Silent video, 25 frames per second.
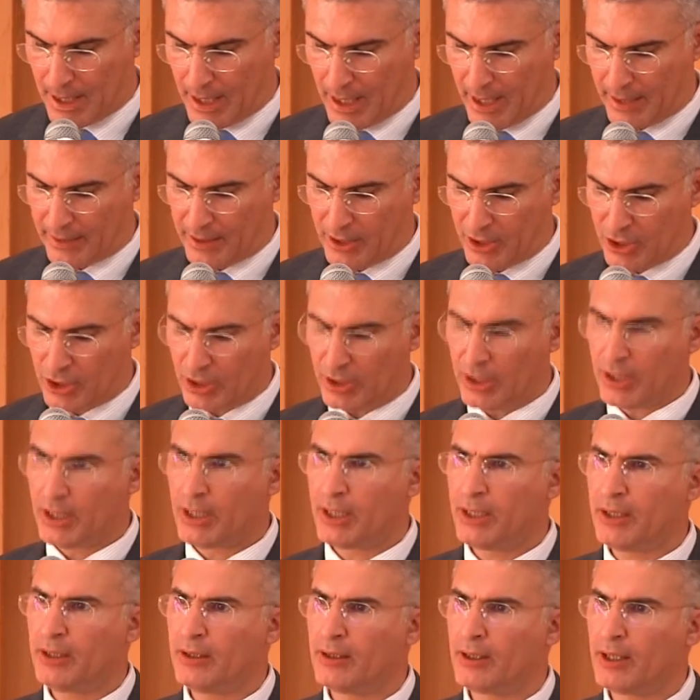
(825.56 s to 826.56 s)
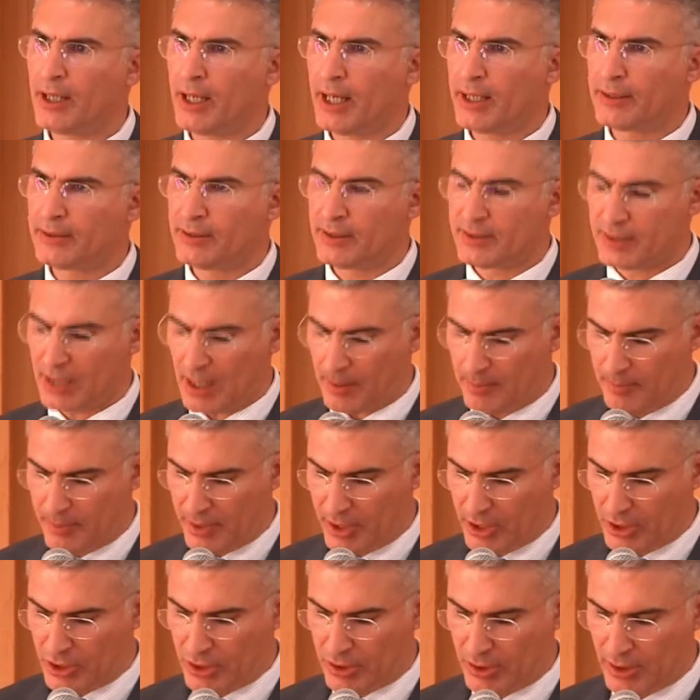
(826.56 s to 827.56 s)
Additionally, at the
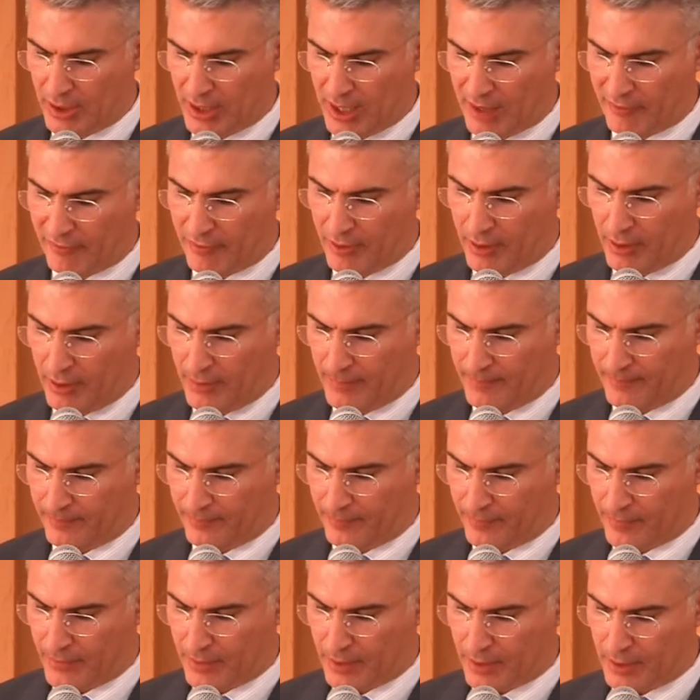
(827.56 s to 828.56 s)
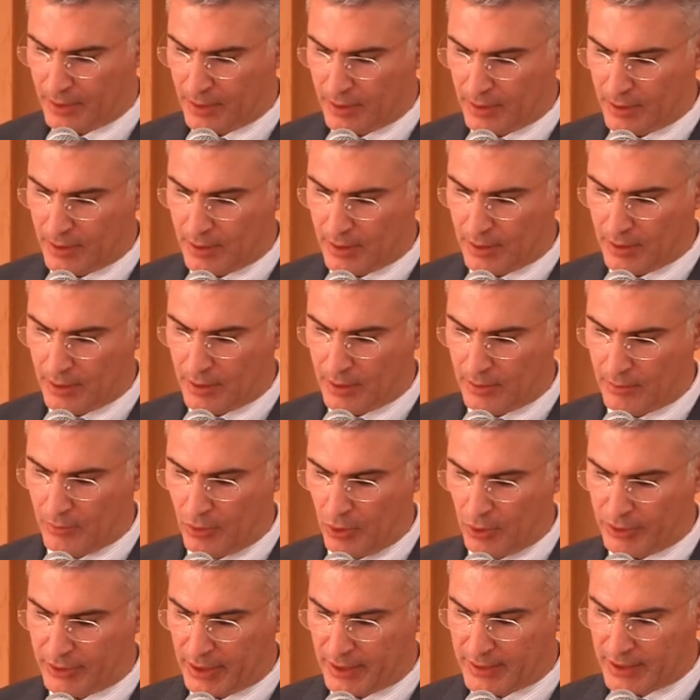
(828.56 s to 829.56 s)
sub-regional level,
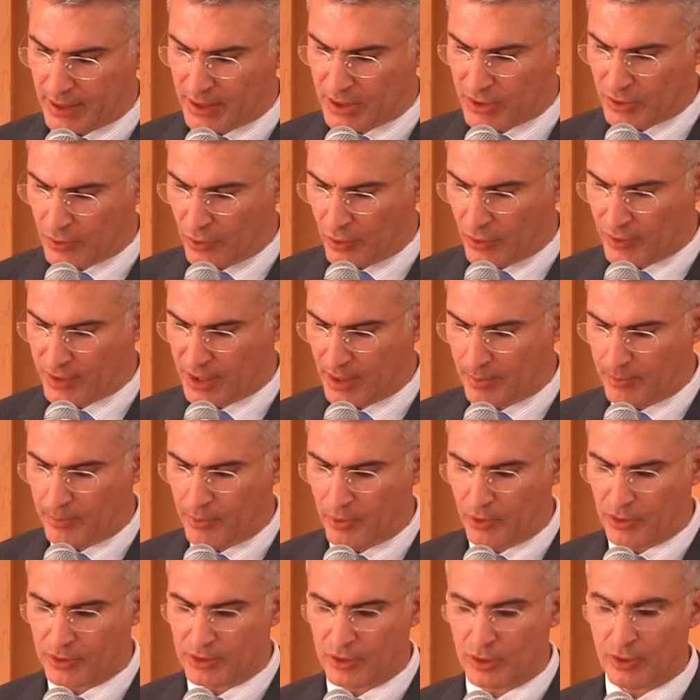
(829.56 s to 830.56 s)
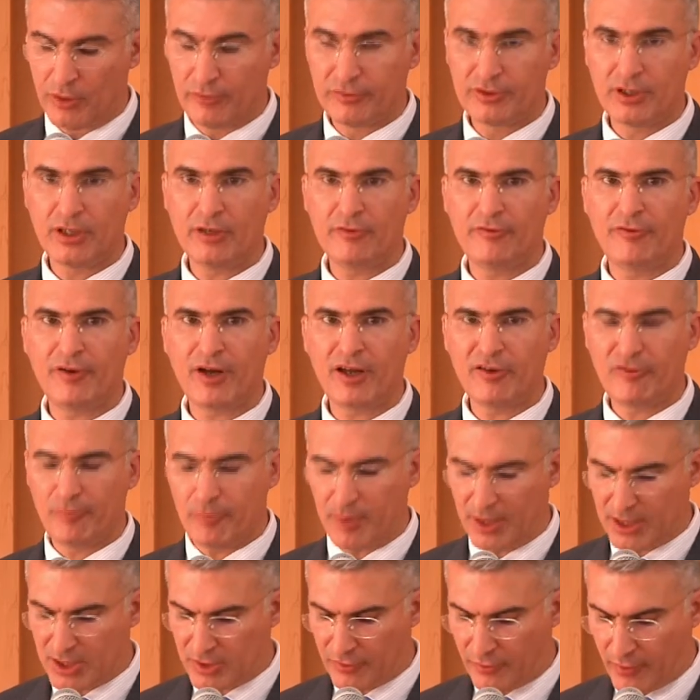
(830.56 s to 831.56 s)
Malta is a strong supporter of the
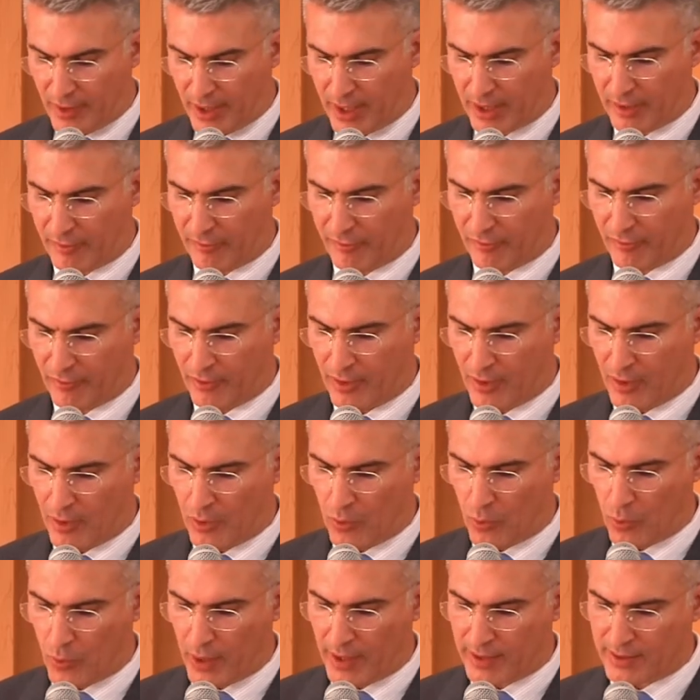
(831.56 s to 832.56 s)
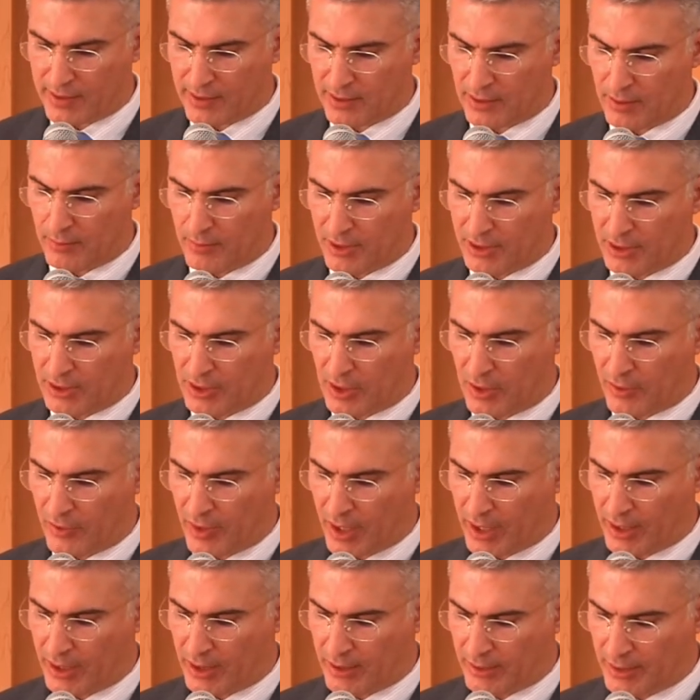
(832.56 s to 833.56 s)
5+5 West
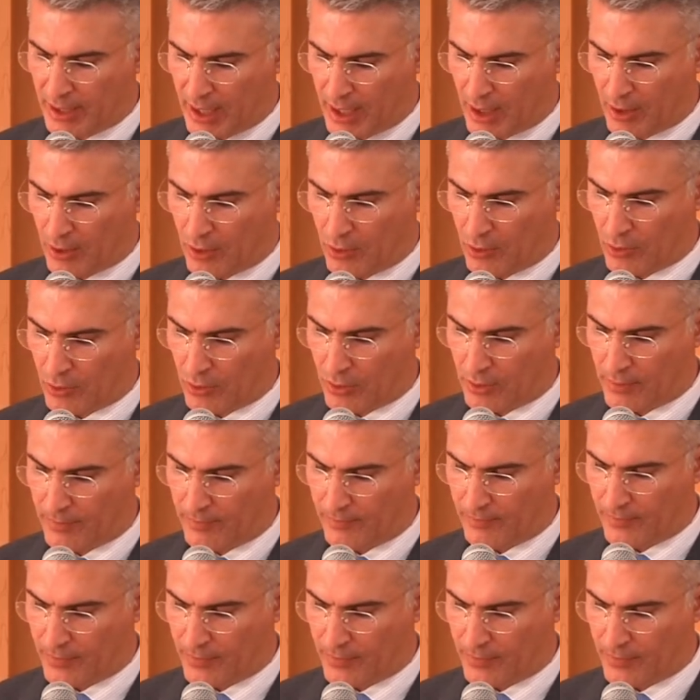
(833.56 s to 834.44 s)
Mediterranean Dialogue,